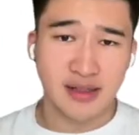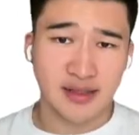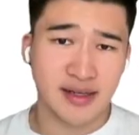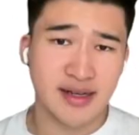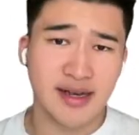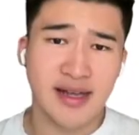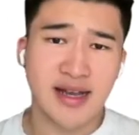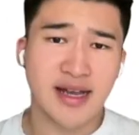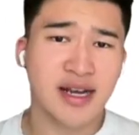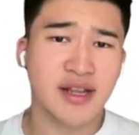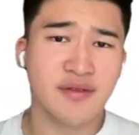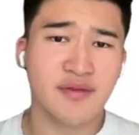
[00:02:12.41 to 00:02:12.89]

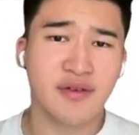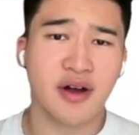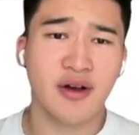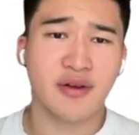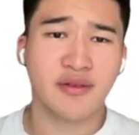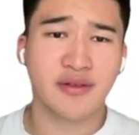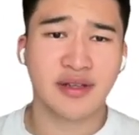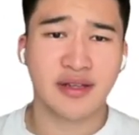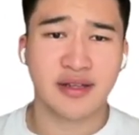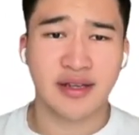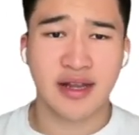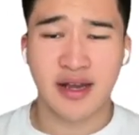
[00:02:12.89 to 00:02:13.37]
The
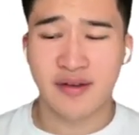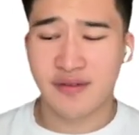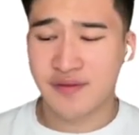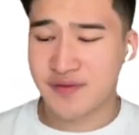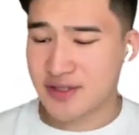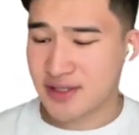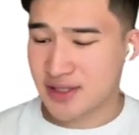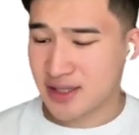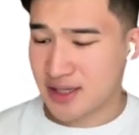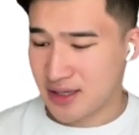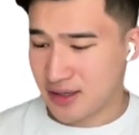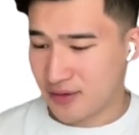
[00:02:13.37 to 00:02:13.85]

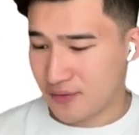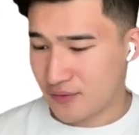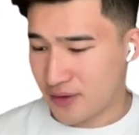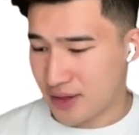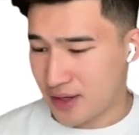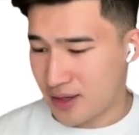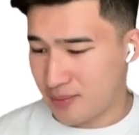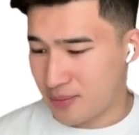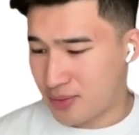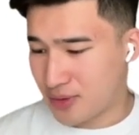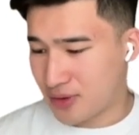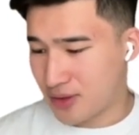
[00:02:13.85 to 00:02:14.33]
negative sign of
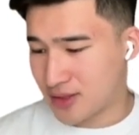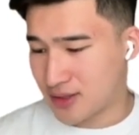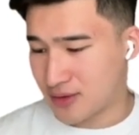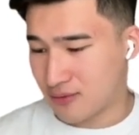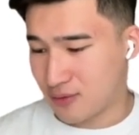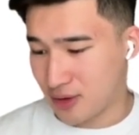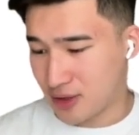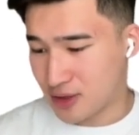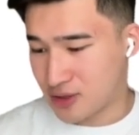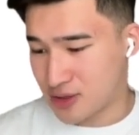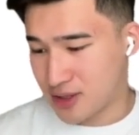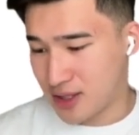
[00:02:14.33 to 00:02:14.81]
the input
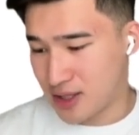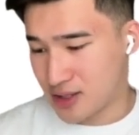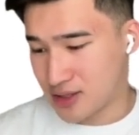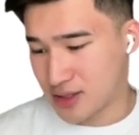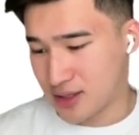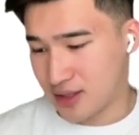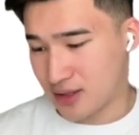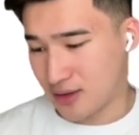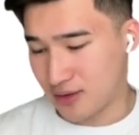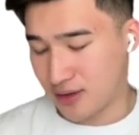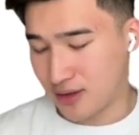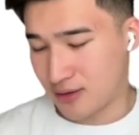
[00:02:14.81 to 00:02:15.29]
doesn't really
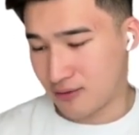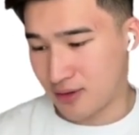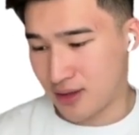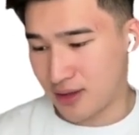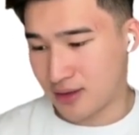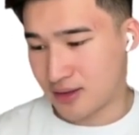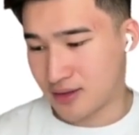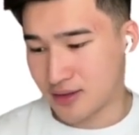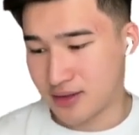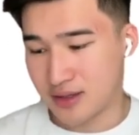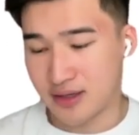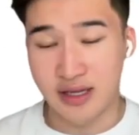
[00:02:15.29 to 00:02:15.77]
change anything,
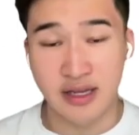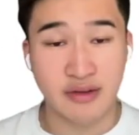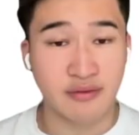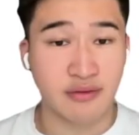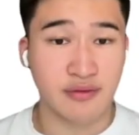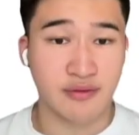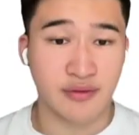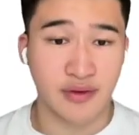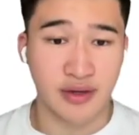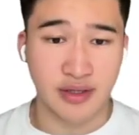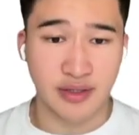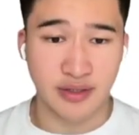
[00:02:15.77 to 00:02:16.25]
right? There's an
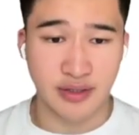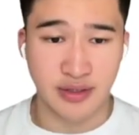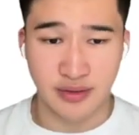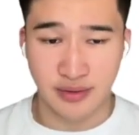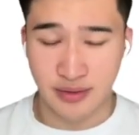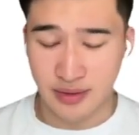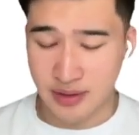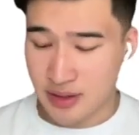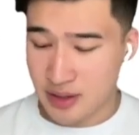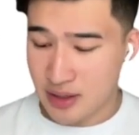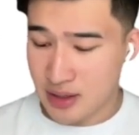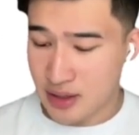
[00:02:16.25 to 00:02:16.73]
even
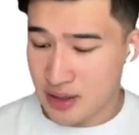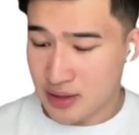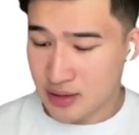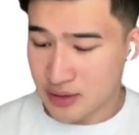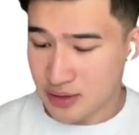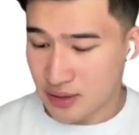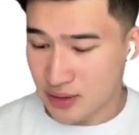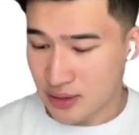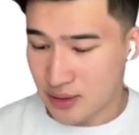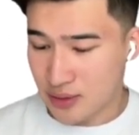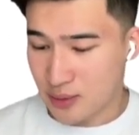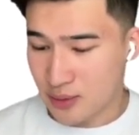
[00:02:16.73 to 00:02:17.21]
function.
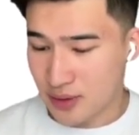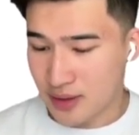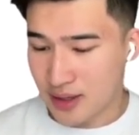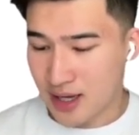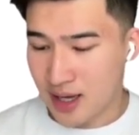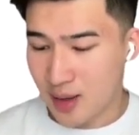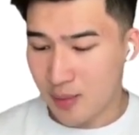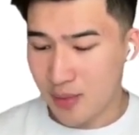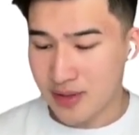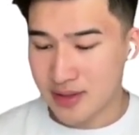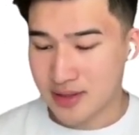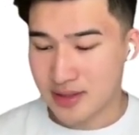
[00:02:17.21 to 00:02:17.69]
So what
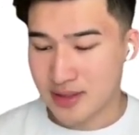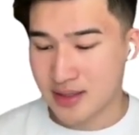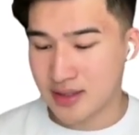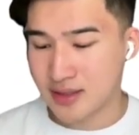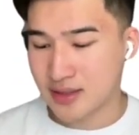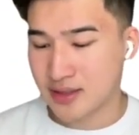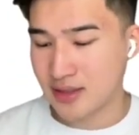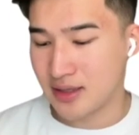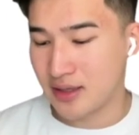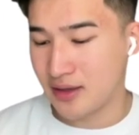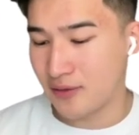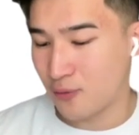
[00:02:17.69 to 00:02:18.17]
happens
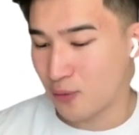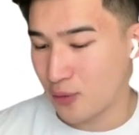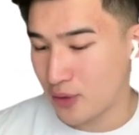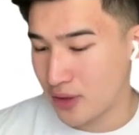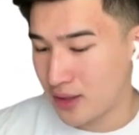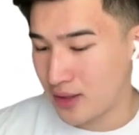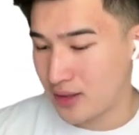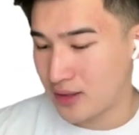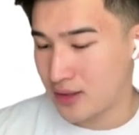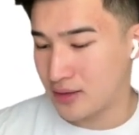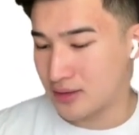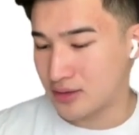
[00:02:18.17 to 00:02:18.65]
is if
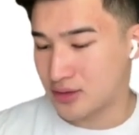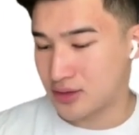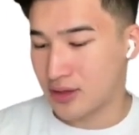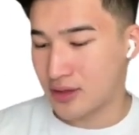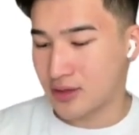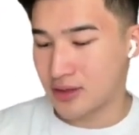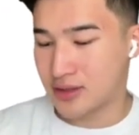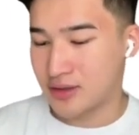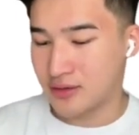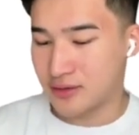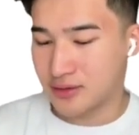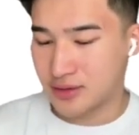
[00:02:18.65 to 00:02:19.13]
we
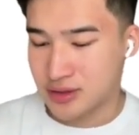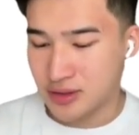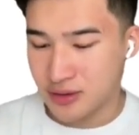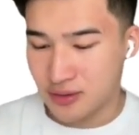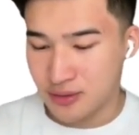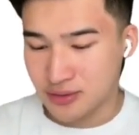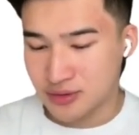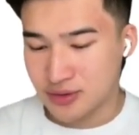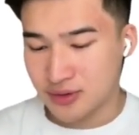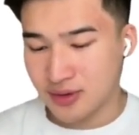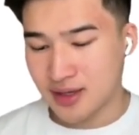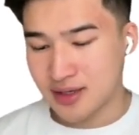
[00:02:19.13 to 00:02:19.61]
start,
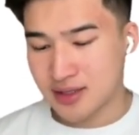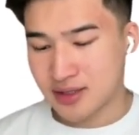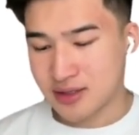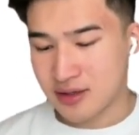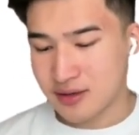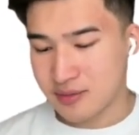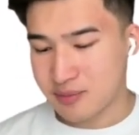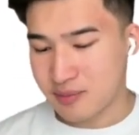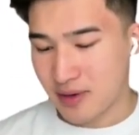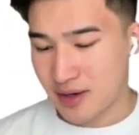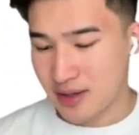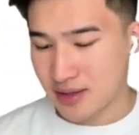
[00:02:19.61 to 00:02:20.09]
so let's
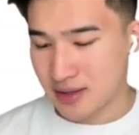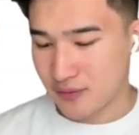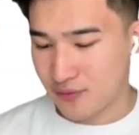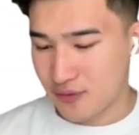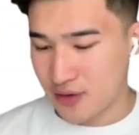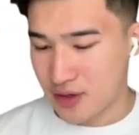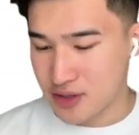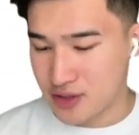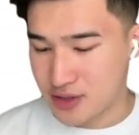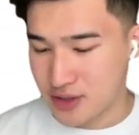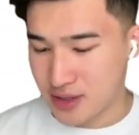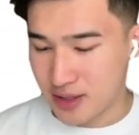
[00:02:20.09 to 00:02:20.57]
start by
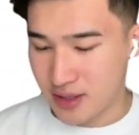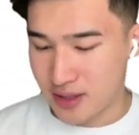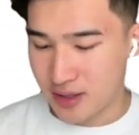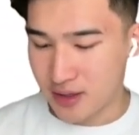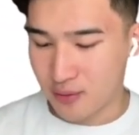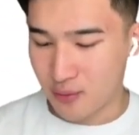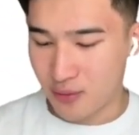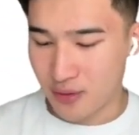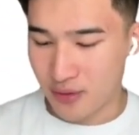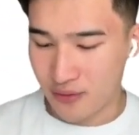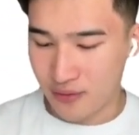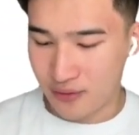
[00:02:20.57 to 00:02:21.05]

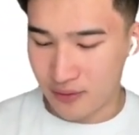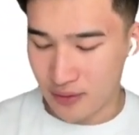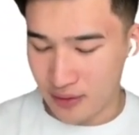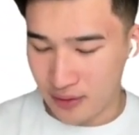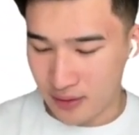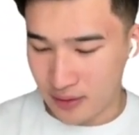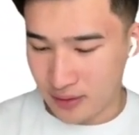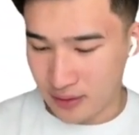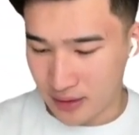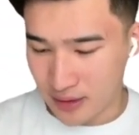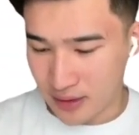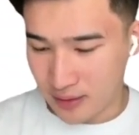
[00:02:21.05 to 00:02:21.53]
differentiating with
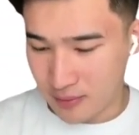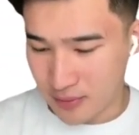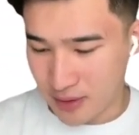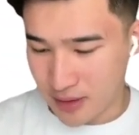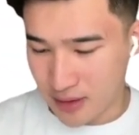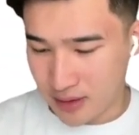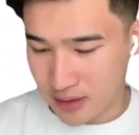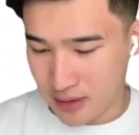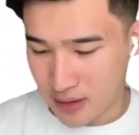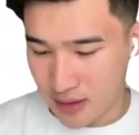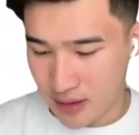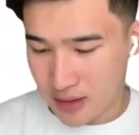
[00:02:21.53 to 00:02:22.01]
our
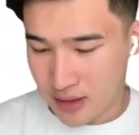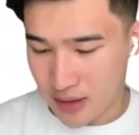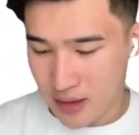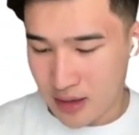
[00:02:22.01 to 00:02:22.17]
limit.